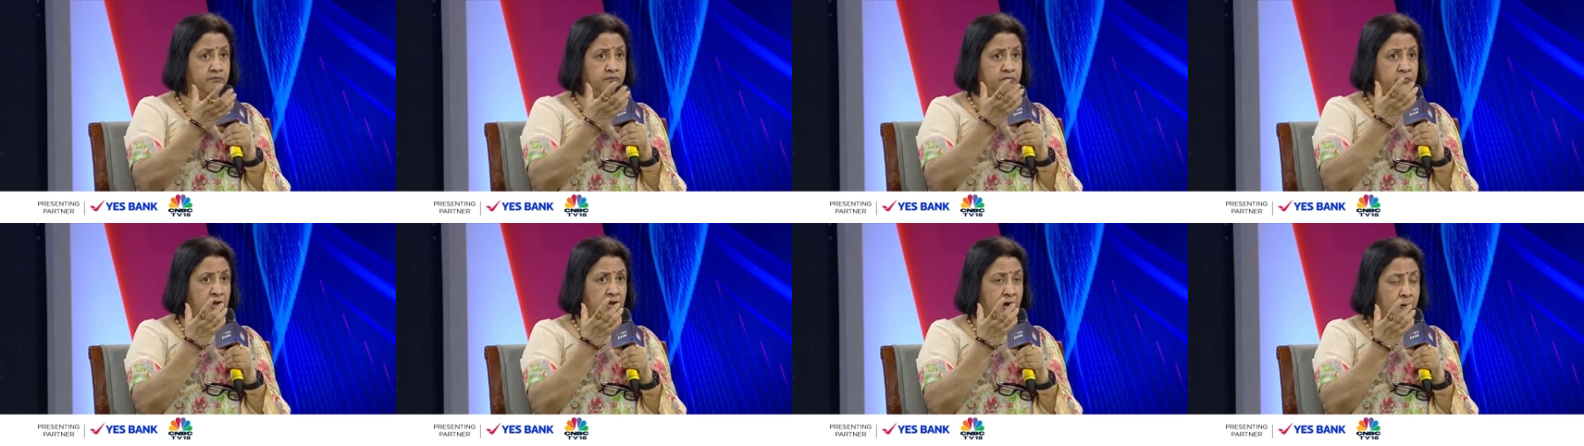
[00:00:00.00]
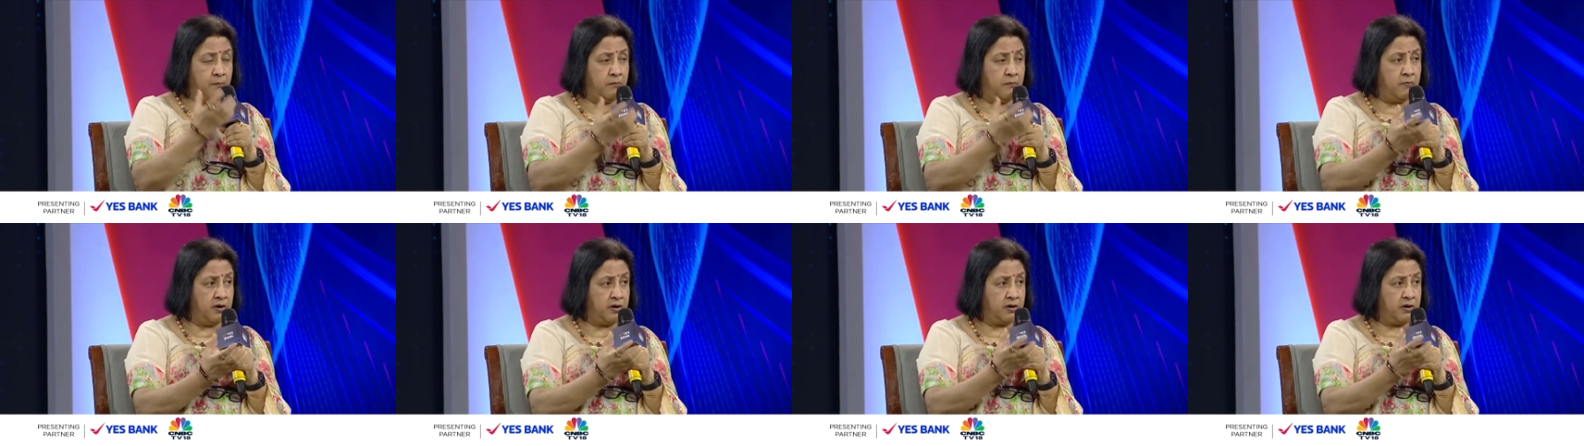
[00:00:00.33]

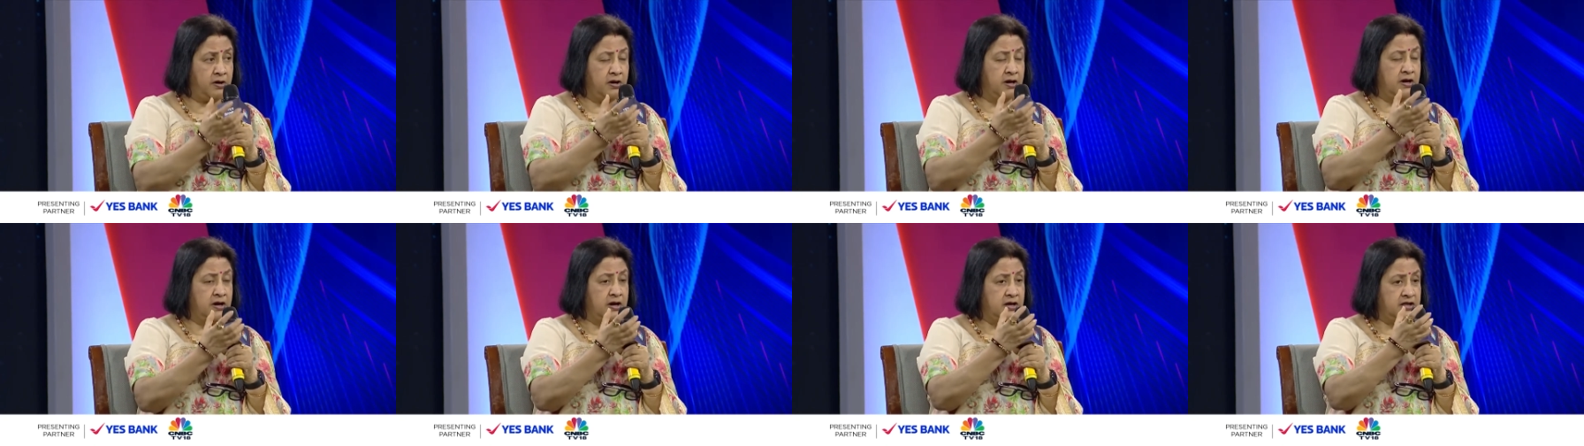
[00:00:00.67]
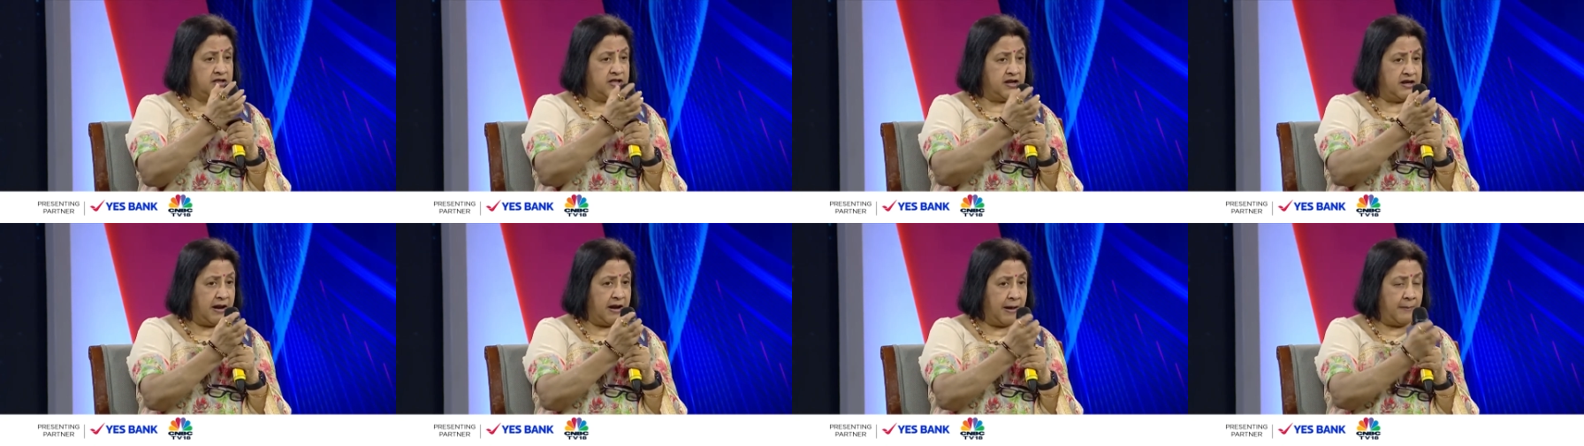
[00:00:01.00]

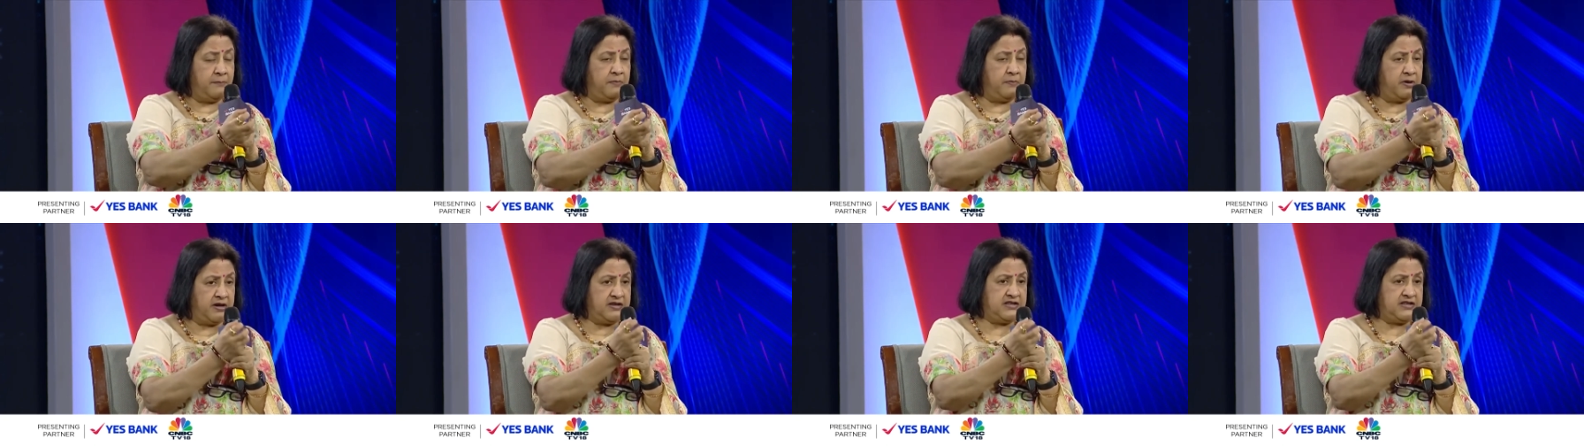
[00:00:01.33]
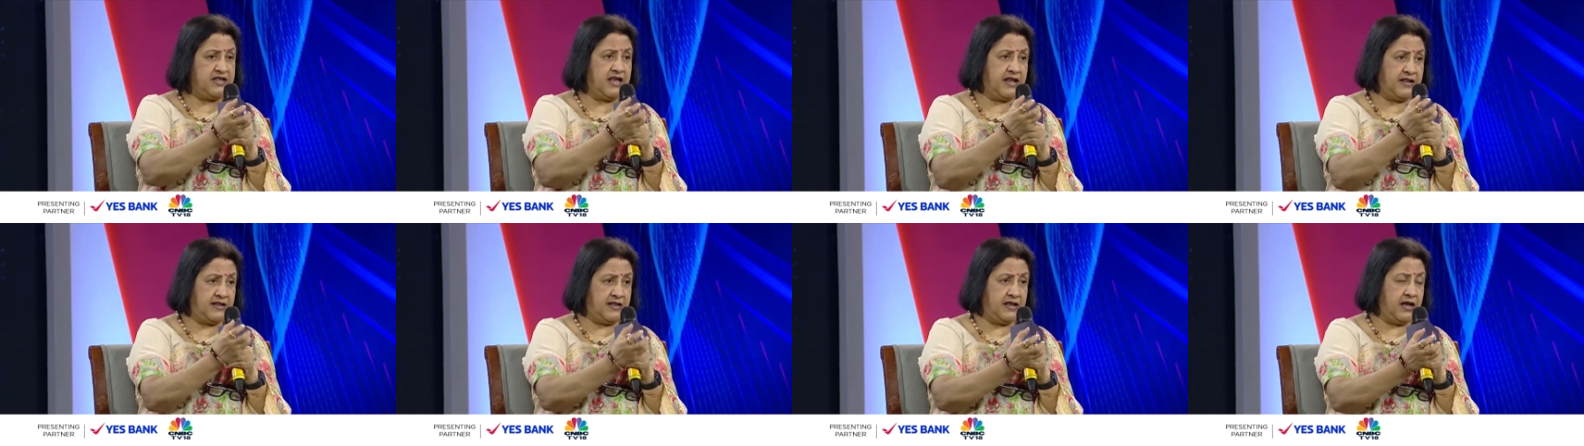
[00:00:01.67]

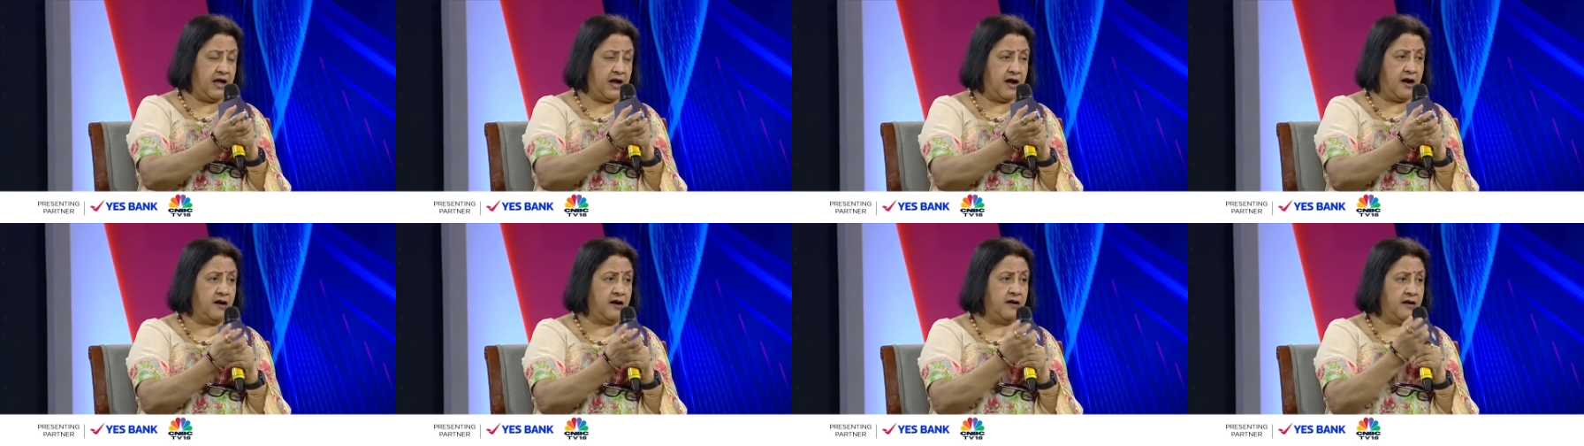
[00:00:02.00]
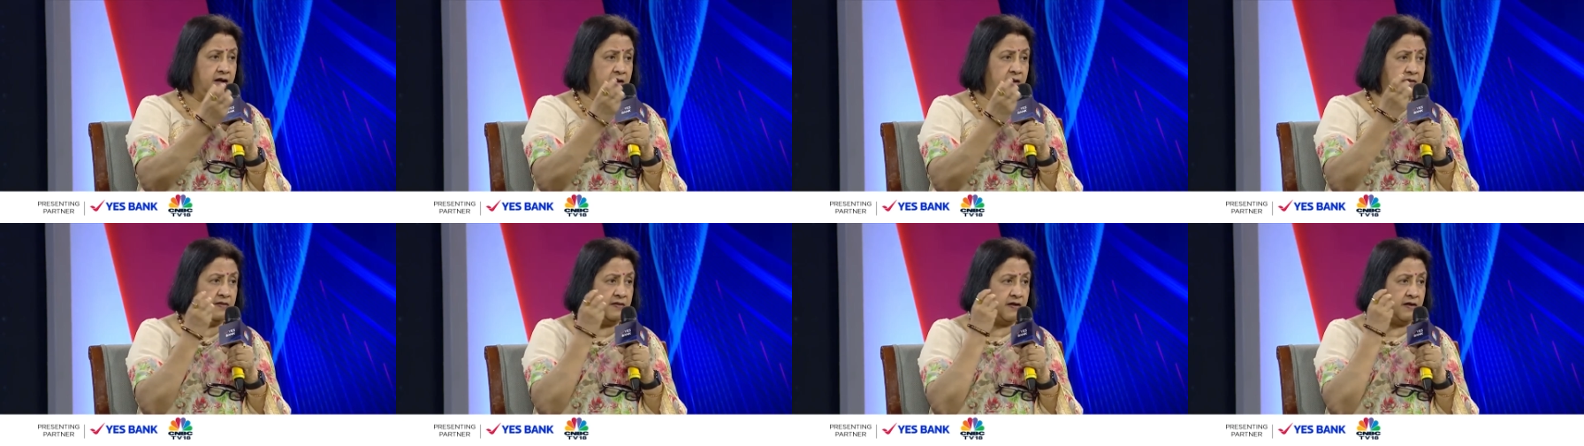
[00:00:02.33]
numbers that they are
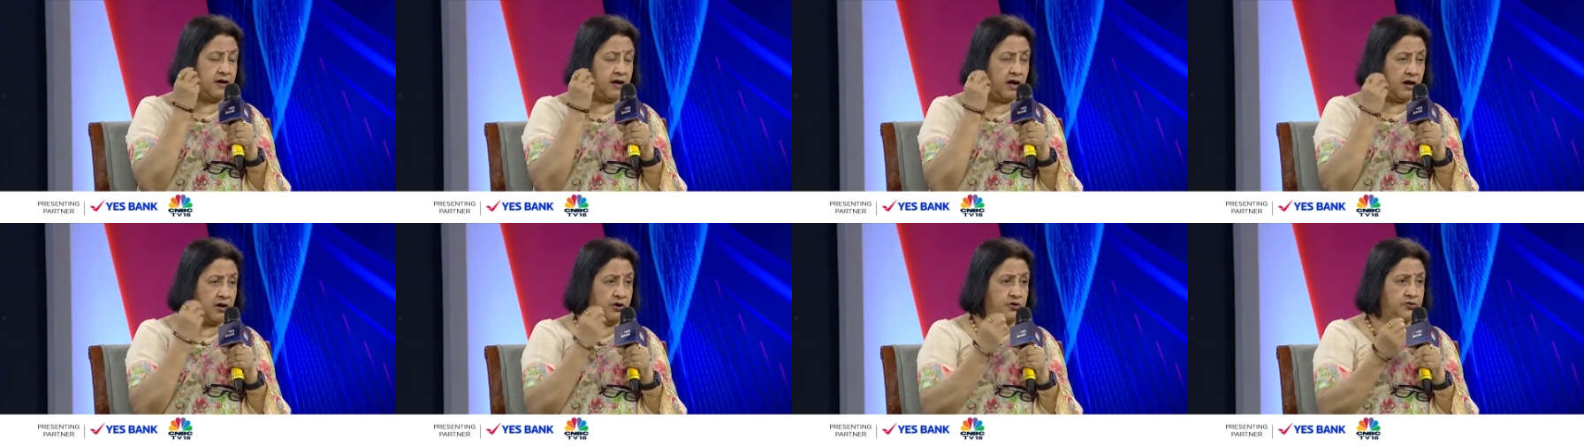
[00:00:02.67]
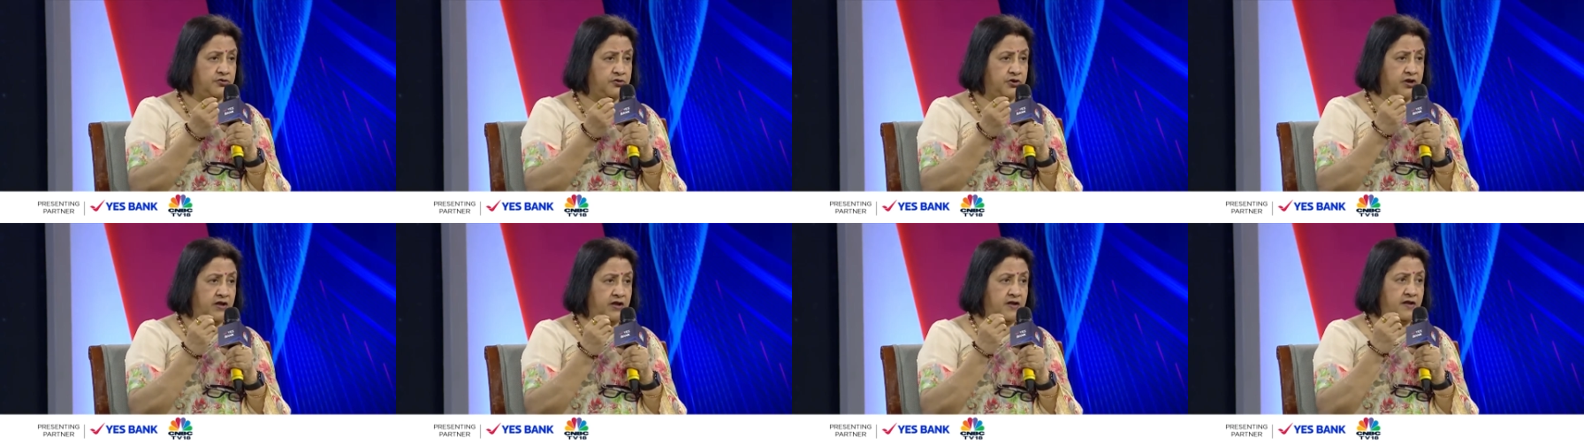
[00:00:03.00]
in the
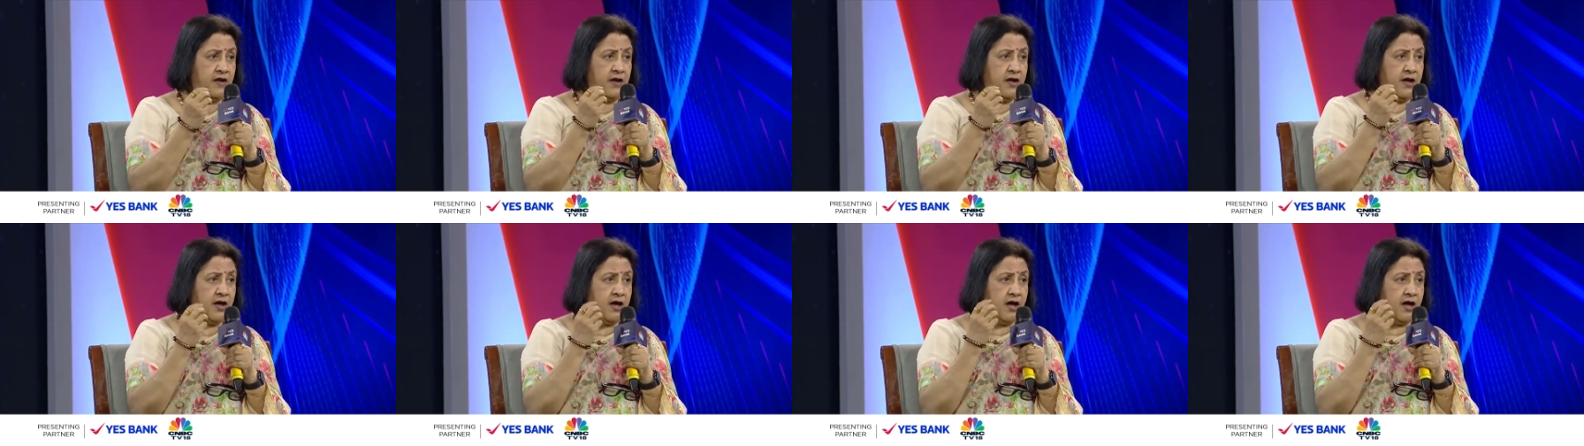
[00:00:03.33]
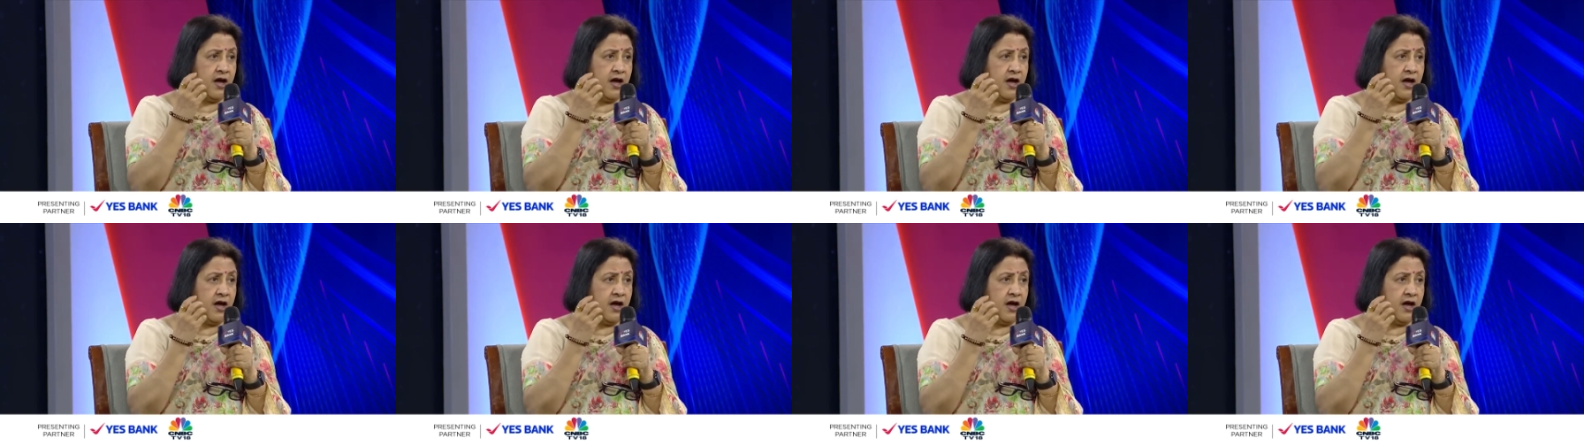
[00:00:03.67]
country,